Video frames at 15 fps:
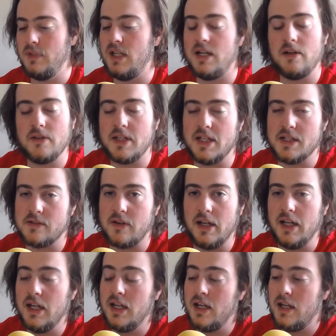I don't think it's
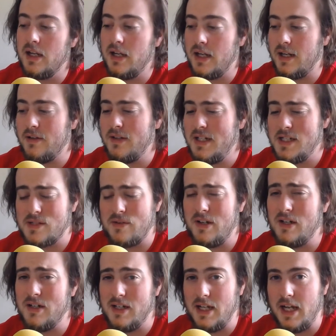great. I don't think it's
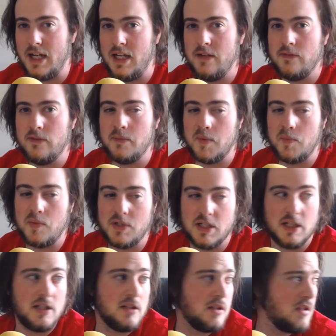great on any of them in
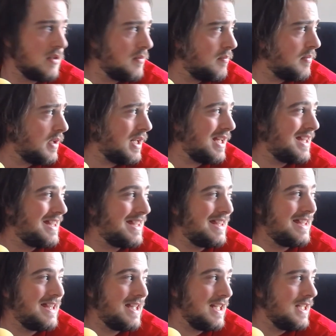particular, but I
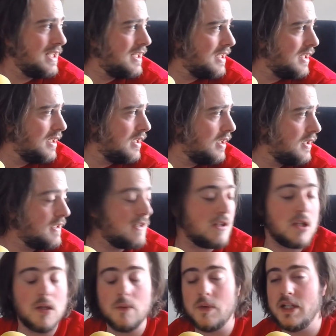think the
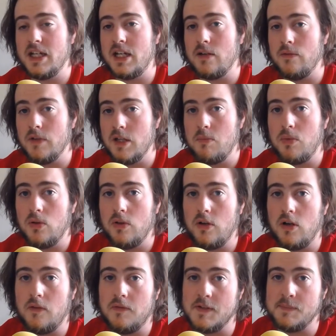only one that can really pull it
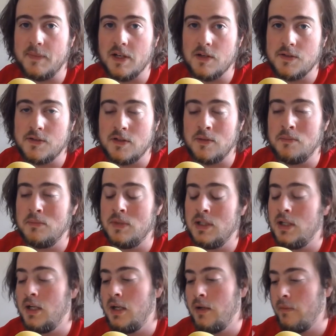off is Maelstrom,
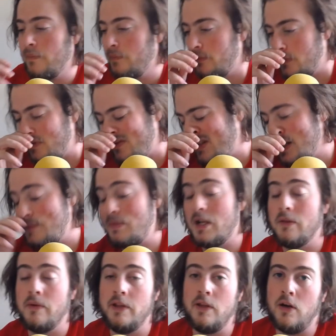which, by
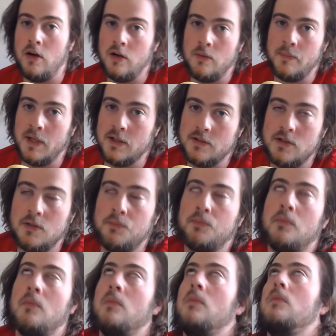the way, the art on
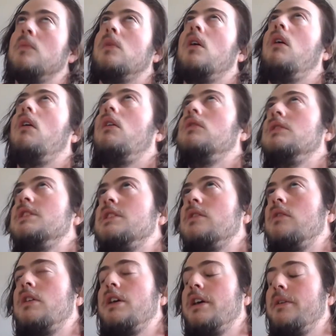Maelstrom, oh, it's
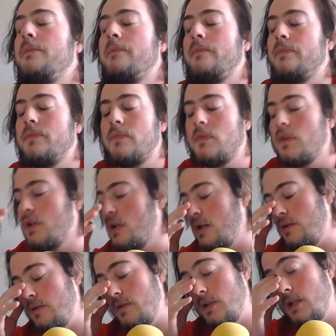so
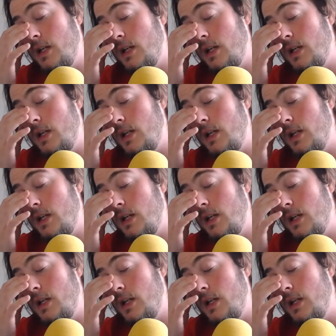good.